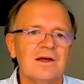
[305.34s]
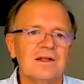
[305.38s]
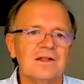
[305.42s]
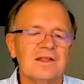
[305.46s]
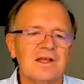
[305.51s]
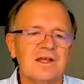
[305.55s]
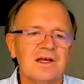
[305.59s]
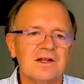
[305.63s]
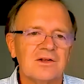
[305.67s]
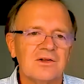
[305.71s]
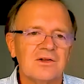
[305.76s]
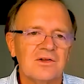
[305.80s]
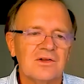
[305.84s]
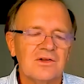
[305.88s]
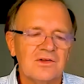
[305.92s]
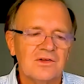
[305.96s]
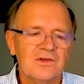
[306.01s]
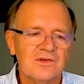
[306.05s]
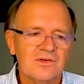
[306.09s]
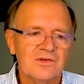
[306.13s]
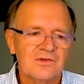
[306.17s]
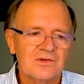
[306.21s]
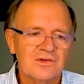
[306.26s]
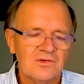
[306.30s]
that
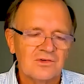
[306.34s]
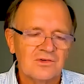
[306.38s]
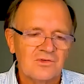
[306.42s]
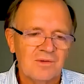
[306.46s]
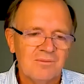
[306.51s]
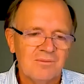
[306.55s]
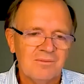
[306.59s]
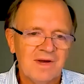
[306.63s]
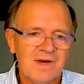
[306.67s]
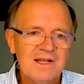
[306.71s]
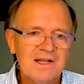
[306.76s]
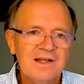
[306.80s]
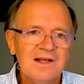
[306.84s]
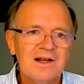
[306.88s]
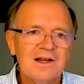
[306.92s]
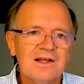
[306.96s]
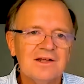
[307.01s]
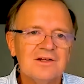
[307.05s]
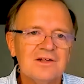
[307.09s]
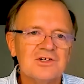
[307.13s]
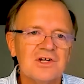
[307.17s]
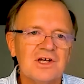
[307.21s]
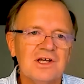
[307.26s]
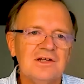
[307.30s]

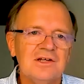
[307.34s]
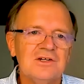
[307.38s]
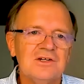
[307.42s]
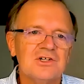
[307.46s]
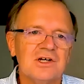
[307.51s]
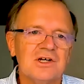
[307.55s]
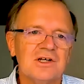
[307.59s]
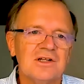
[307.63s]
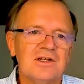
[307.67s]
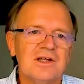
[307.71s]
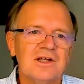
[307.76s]
dramatically change it,